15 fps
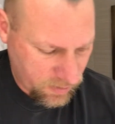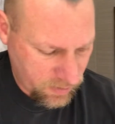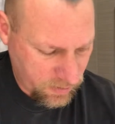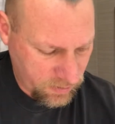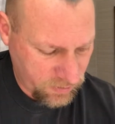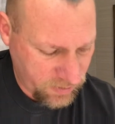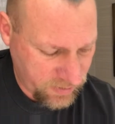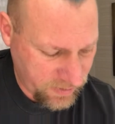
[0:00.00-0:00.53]

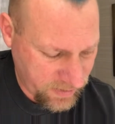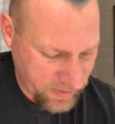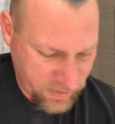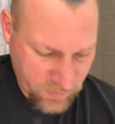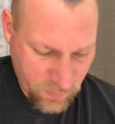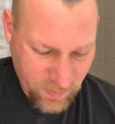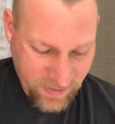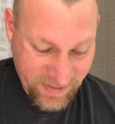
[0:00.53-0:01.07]
Just in
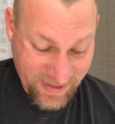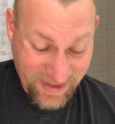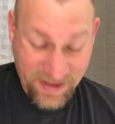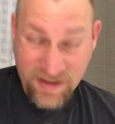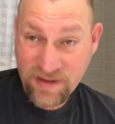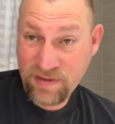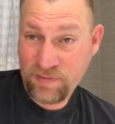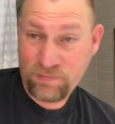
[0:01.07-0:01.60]
case what is in
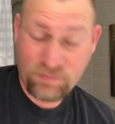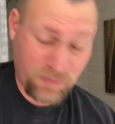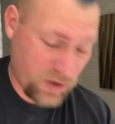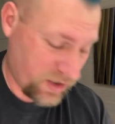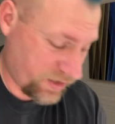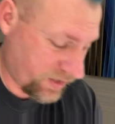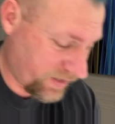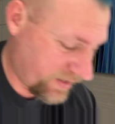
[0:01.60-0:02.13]
the
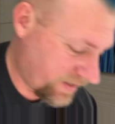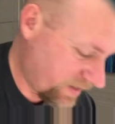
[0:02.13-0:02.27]
brush isn't